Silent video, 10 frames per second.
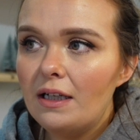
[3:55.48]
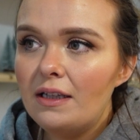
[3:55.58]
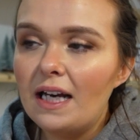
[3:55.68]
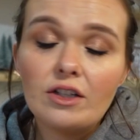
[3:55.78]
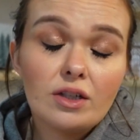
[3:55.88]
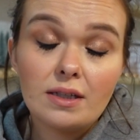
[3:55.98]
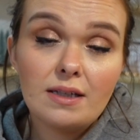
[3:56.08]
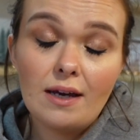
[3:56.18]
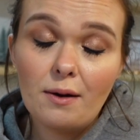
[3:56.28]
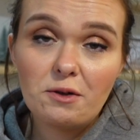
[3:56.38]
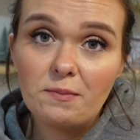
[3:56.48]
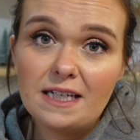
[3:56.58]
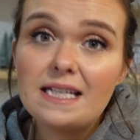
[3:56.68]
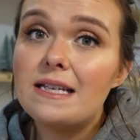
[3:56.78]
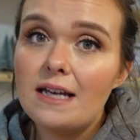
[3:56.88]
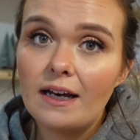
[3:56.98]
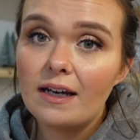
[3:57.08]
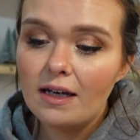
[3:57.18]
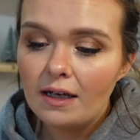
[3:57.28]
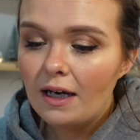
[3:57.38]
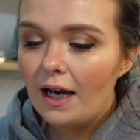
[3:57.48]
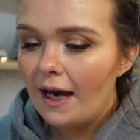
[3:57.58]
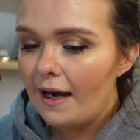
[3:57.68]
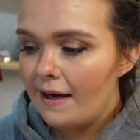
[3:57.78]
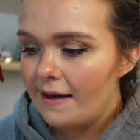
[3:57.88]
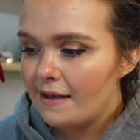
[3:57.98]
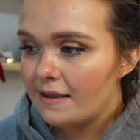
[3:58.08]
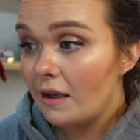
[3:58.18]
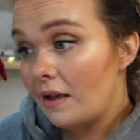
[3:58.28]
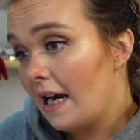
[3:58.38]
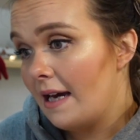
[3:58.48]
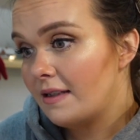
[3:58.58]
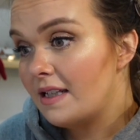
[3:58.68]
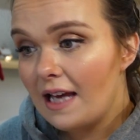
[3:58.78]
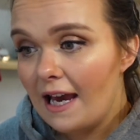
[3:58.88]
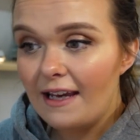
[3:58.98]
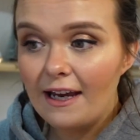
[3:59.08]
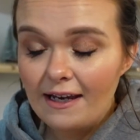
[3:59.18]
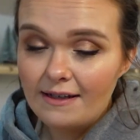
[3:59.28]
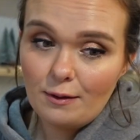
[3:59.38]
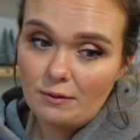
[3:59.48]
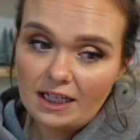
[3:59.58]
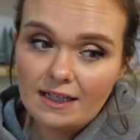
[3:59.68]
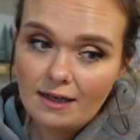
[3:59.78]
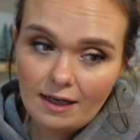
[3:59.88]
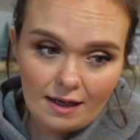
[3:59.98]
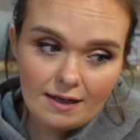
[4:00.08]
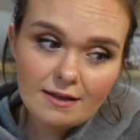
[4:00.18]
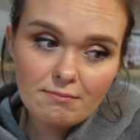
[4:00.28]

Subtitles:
let's just stay optimistic. So yeah, today is a working day. It's